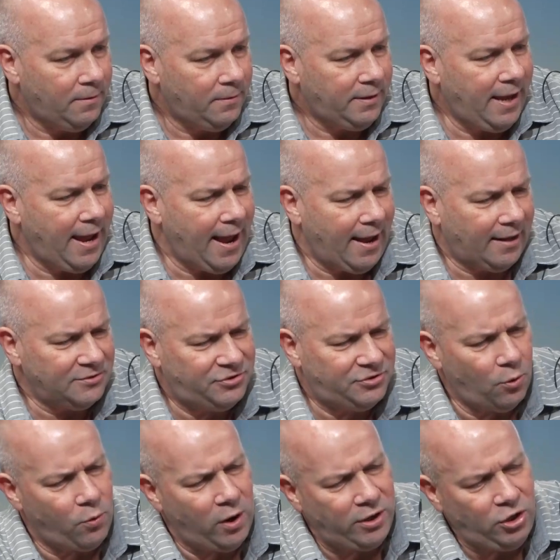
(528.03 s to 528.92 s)
Yeah, so
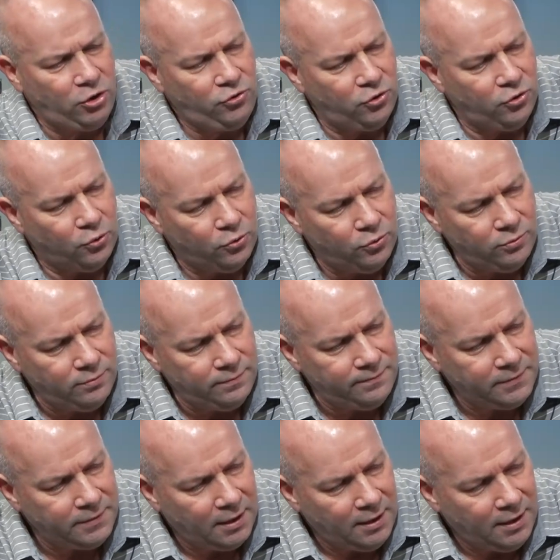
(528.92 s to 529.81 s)
what you do,
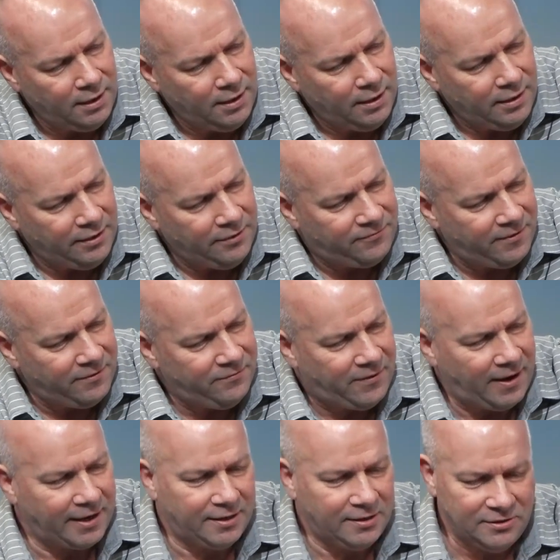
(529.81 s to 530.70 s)
if
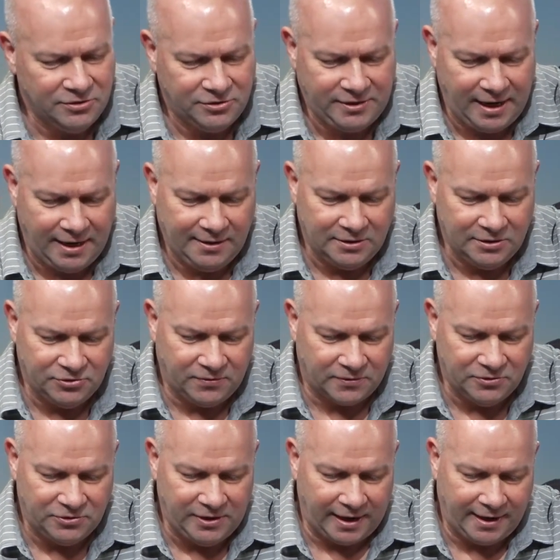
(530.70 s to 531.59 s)
I can just take this for a
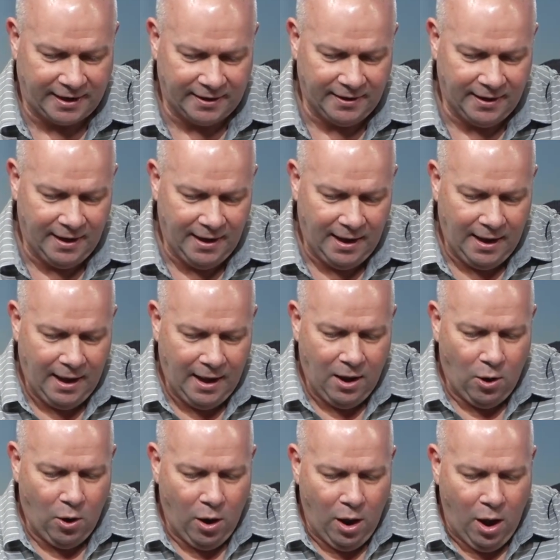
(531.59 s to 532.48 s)
second.
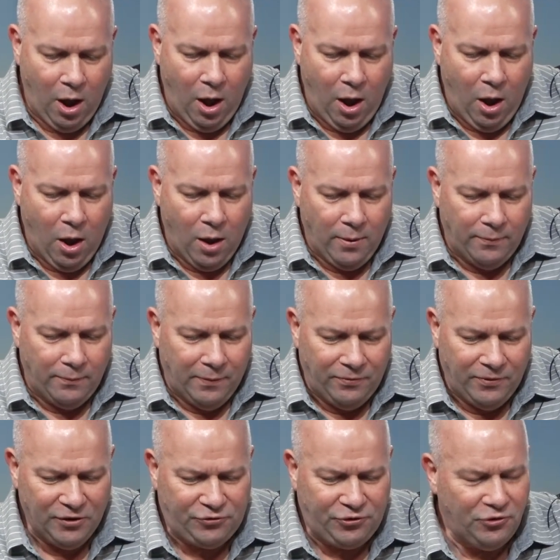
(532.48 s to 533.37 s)

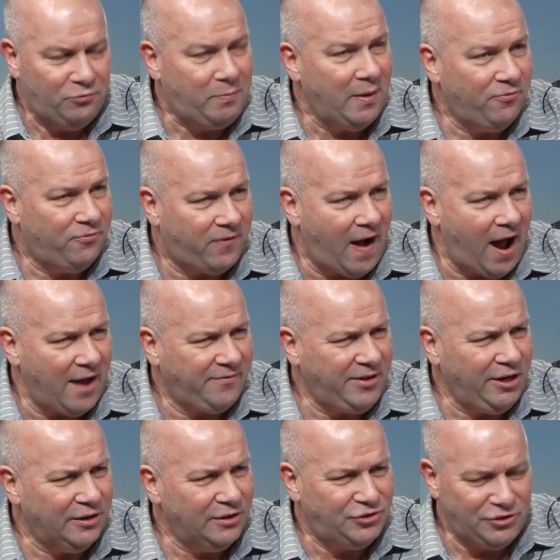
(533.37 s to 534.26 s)
This has been 5
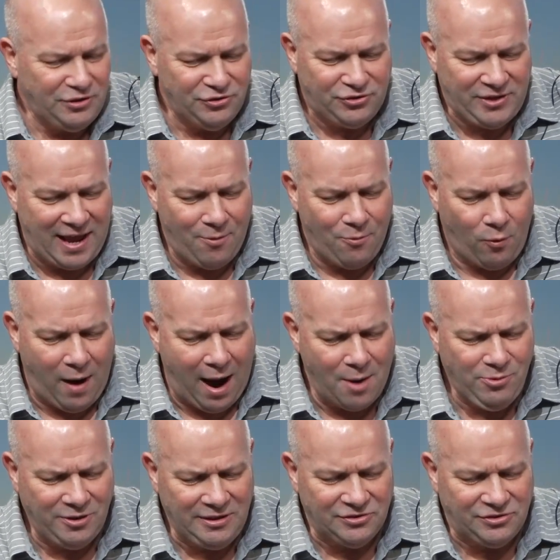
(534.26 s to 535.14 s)
years, and you say, why
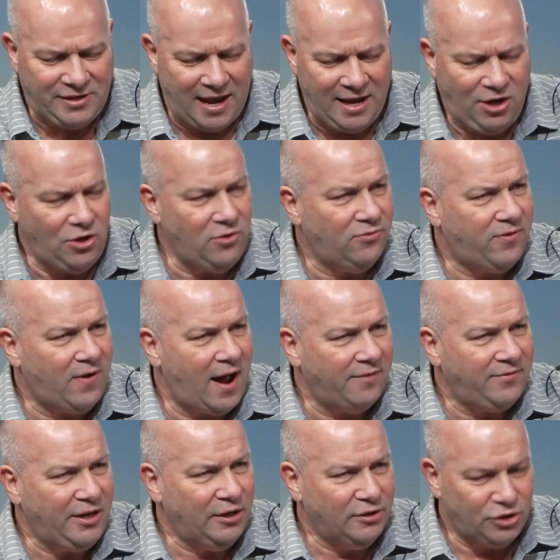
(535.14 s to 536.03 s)
would this take you
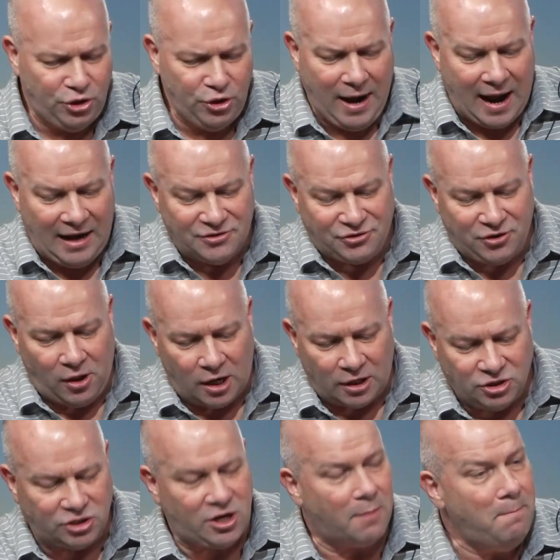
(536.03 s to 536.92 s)
5 years? You guys
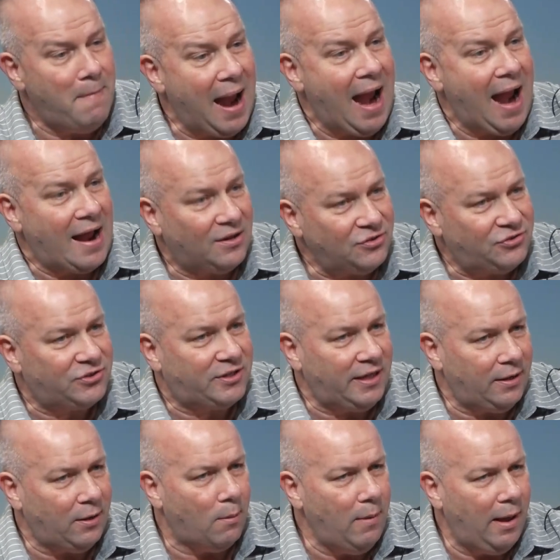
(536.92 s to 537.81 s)
launched a mask in
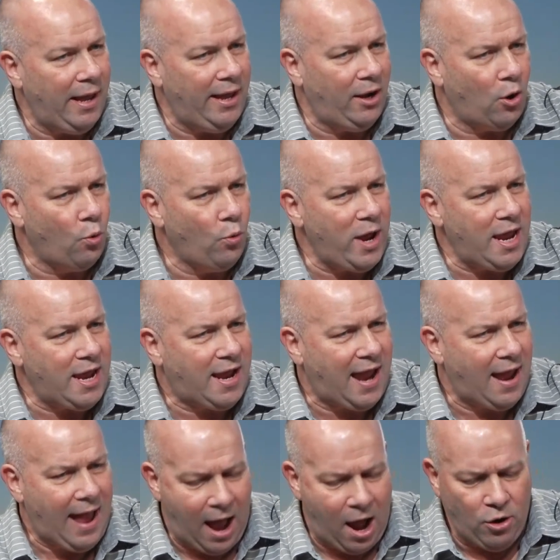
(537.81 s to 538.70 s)
a week.
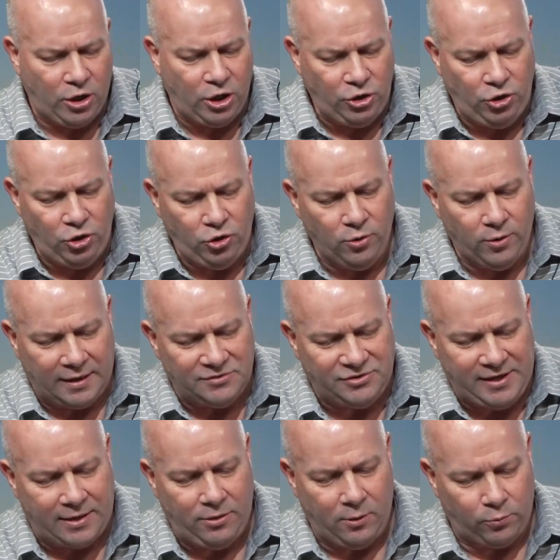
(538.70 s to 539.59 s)
How could you do it? I
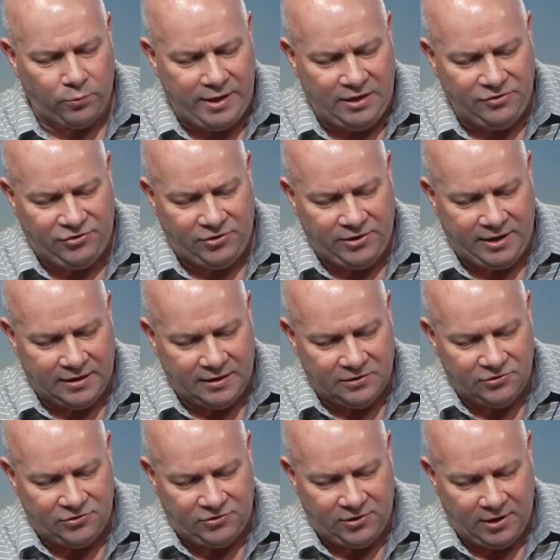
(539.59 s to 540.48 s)
say the reason
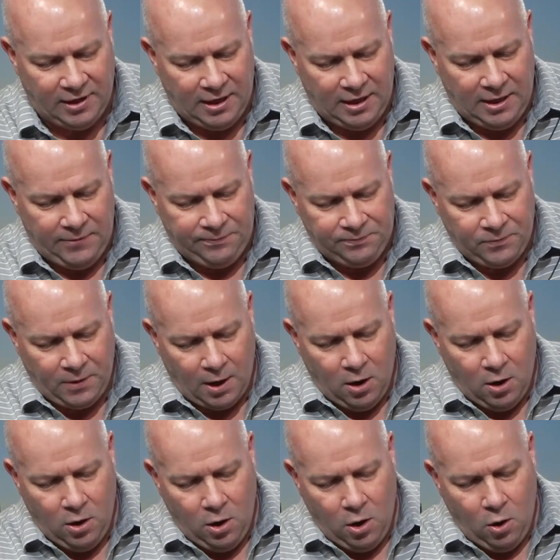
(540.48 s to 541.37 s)
is,
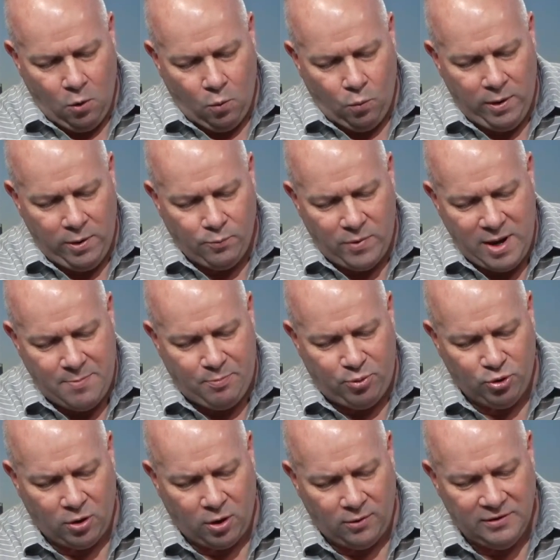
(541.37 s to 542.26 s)
when we
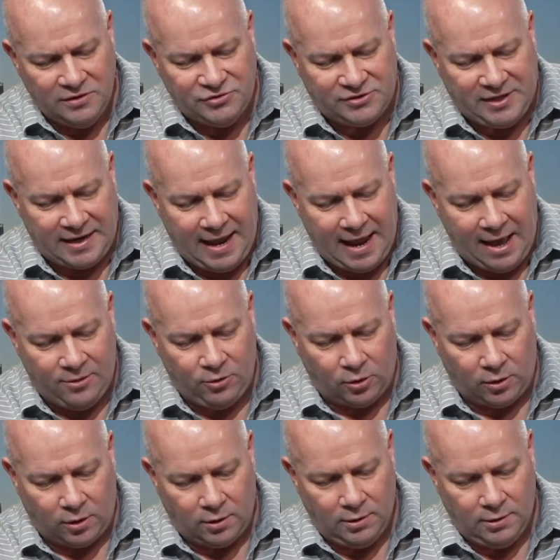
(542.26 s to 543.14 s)
put all this
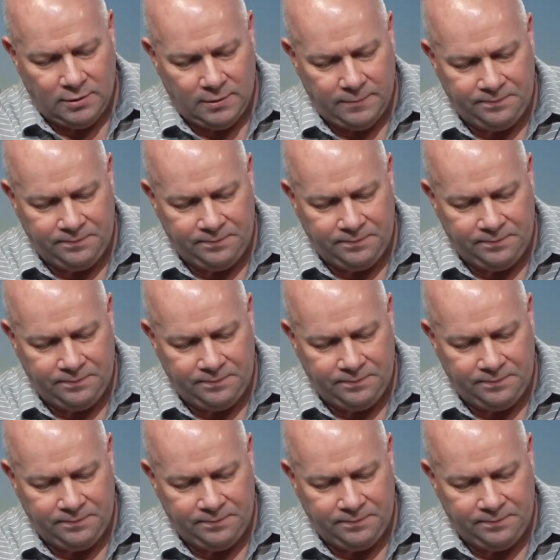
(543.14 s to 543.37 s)
together